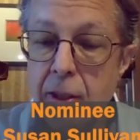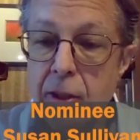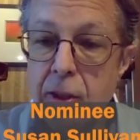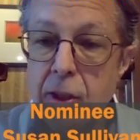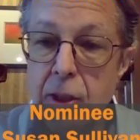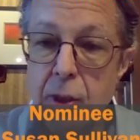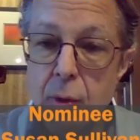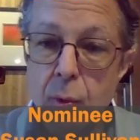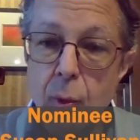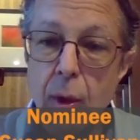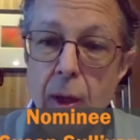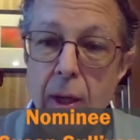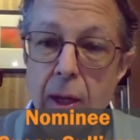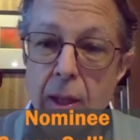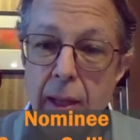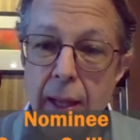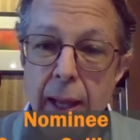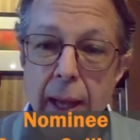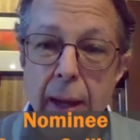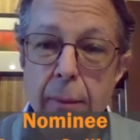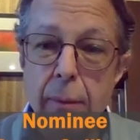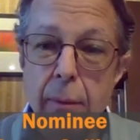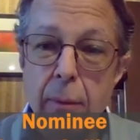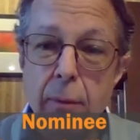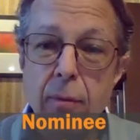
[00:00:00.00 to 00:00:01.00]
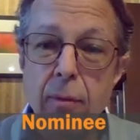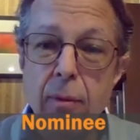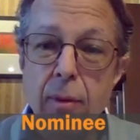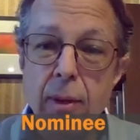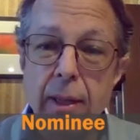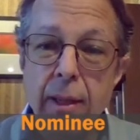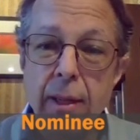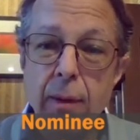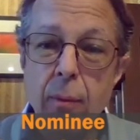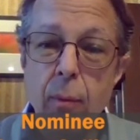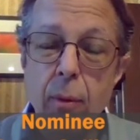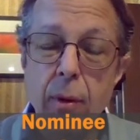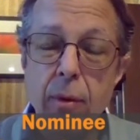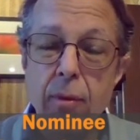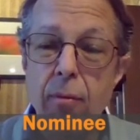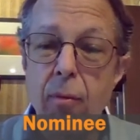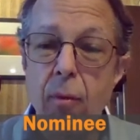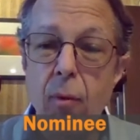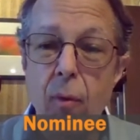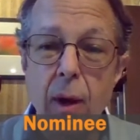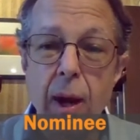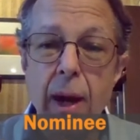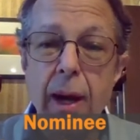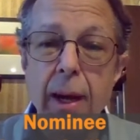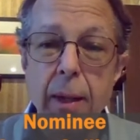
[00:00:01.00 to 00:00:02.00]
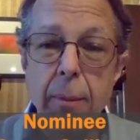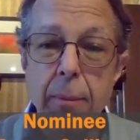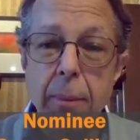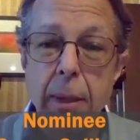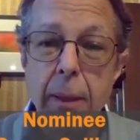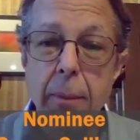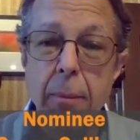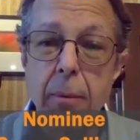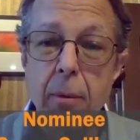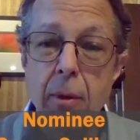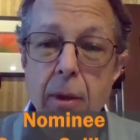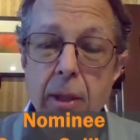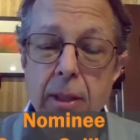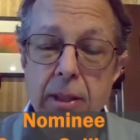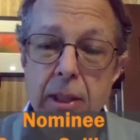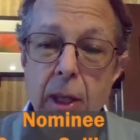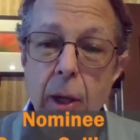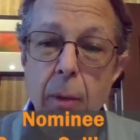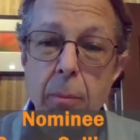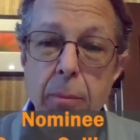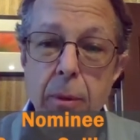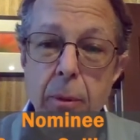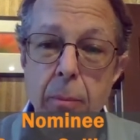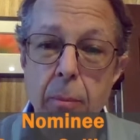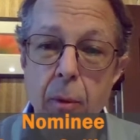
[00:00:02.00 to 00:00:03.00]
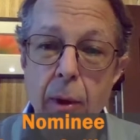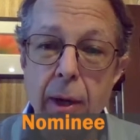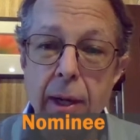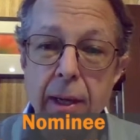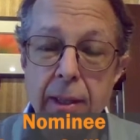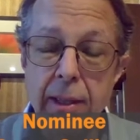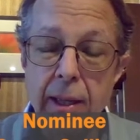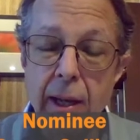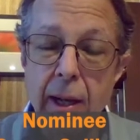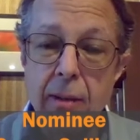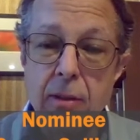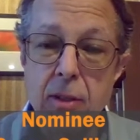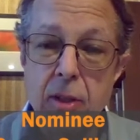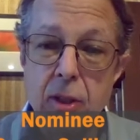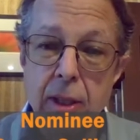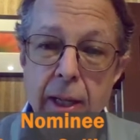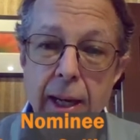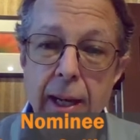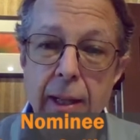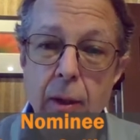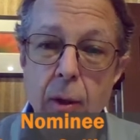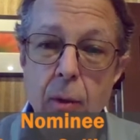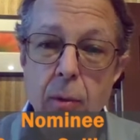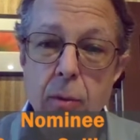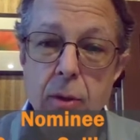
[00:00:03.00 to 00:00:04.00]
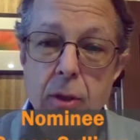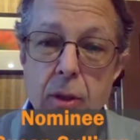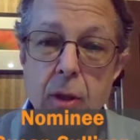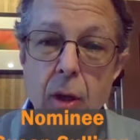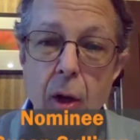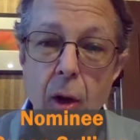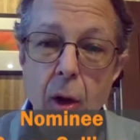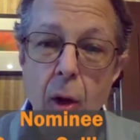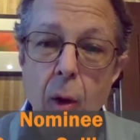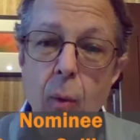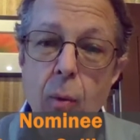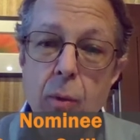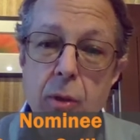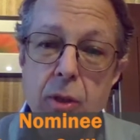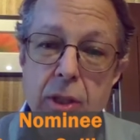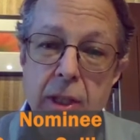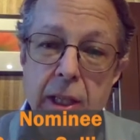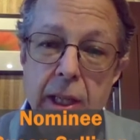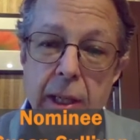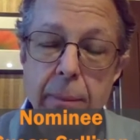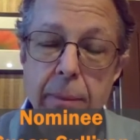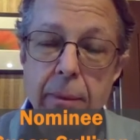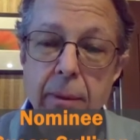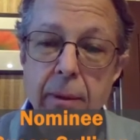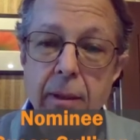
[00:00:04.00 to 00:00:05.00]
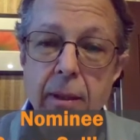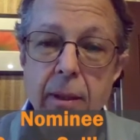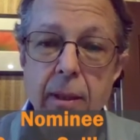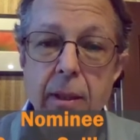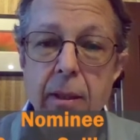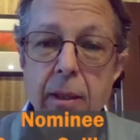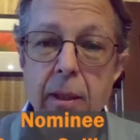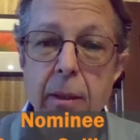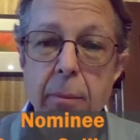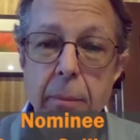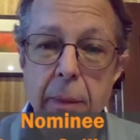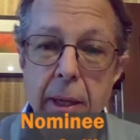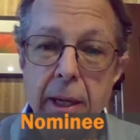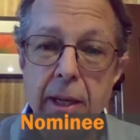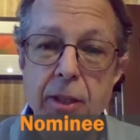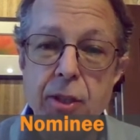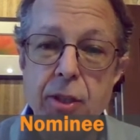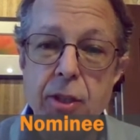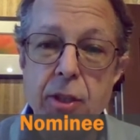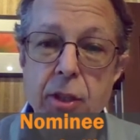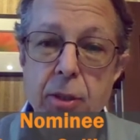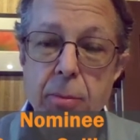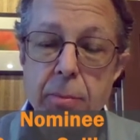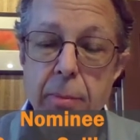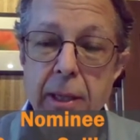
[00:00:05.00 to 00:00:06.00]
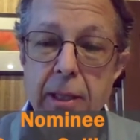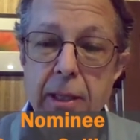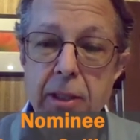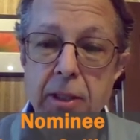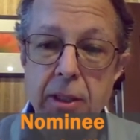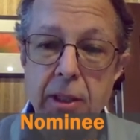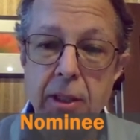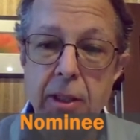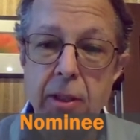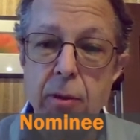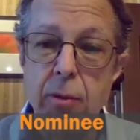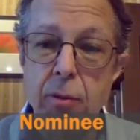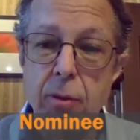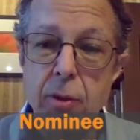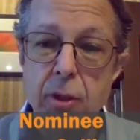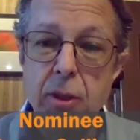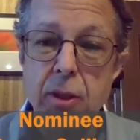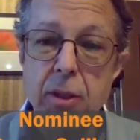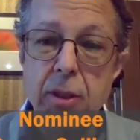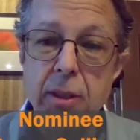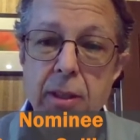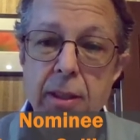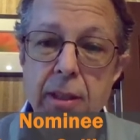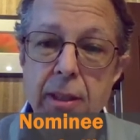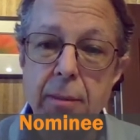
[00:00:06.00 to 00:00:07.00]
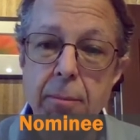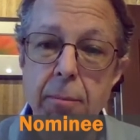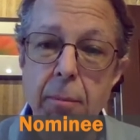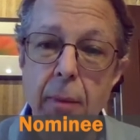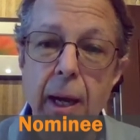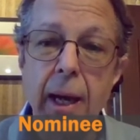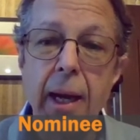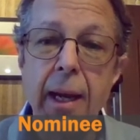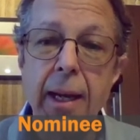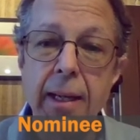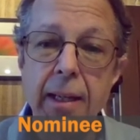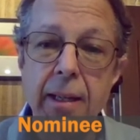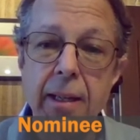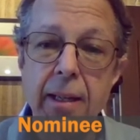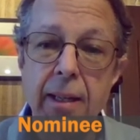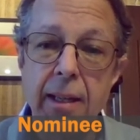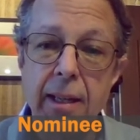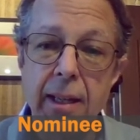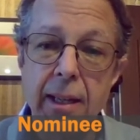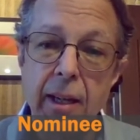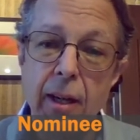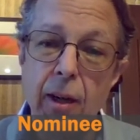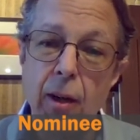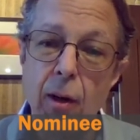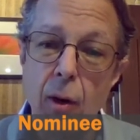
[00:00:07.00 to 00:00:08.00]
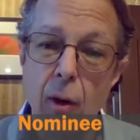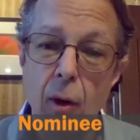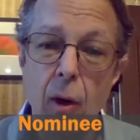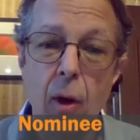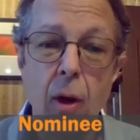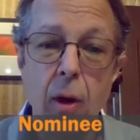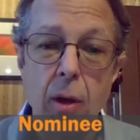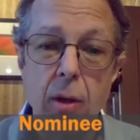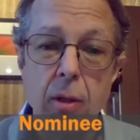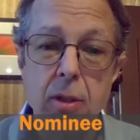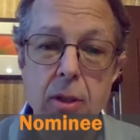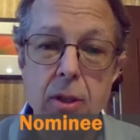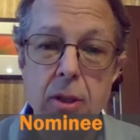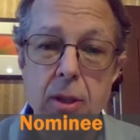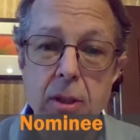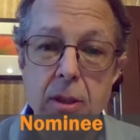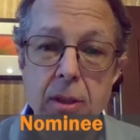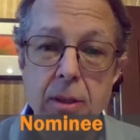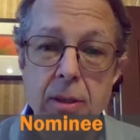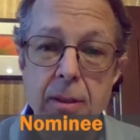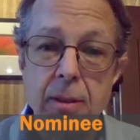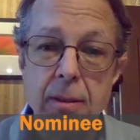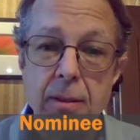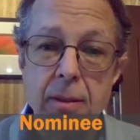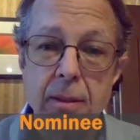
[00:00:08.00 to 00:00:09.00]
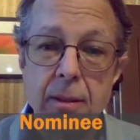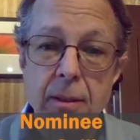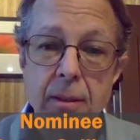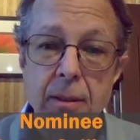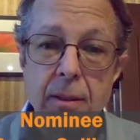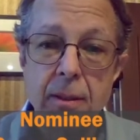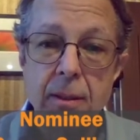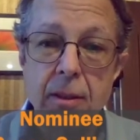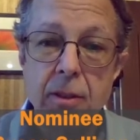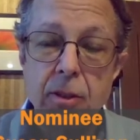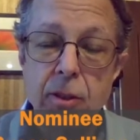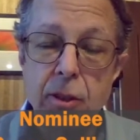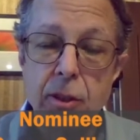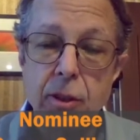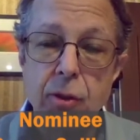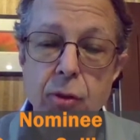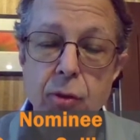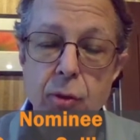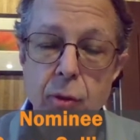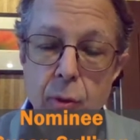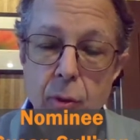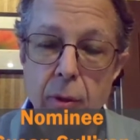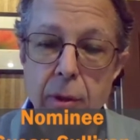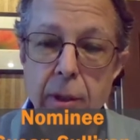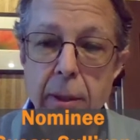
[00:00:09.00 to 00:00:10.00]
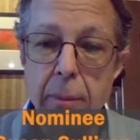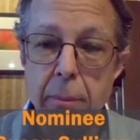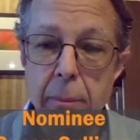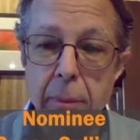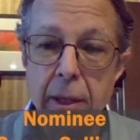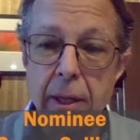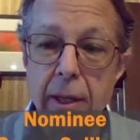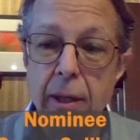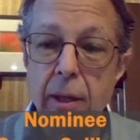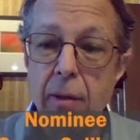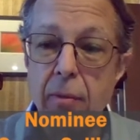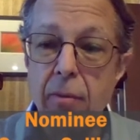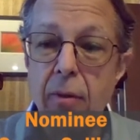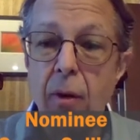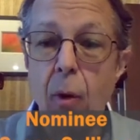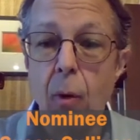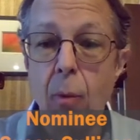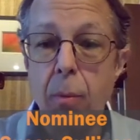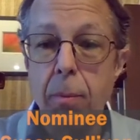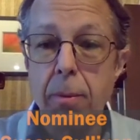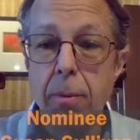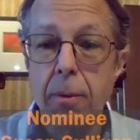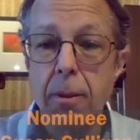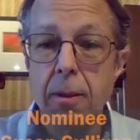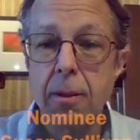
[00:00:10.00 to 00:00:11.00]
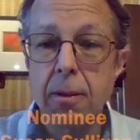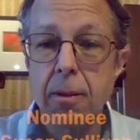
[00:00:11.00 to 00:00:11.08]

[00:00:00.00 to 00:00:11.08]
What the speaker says: She's worked collaboratively with a variety of people and has helped to break down silos, always keeping the patient's best interests in mind and in our hearts. She's truly a beacon of hope.